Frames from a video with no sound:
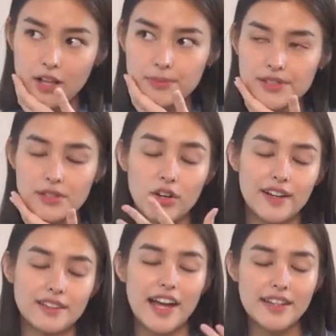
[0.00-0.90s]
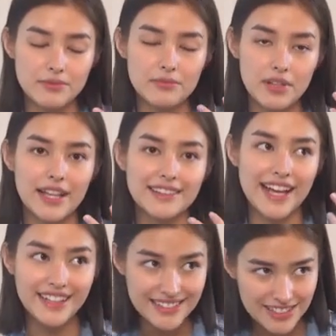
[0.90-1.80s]
helps or
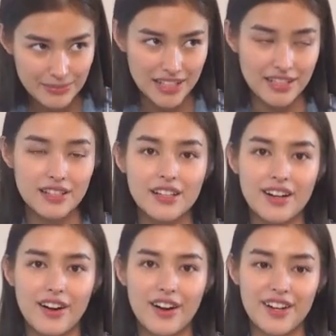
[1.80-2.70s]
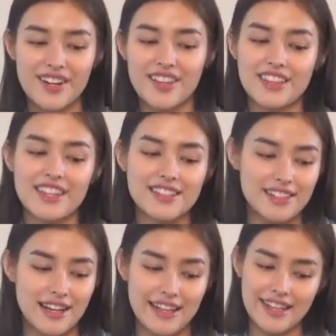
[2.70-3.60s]
enlightens me on the
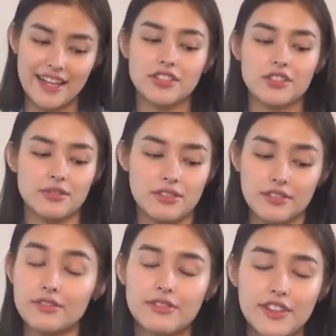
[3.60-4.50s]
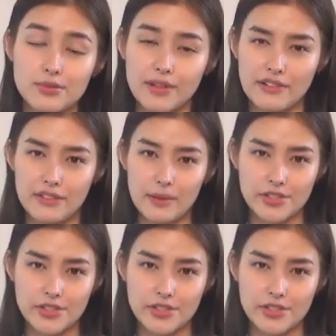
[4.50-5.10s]
things that I can do to fix whatever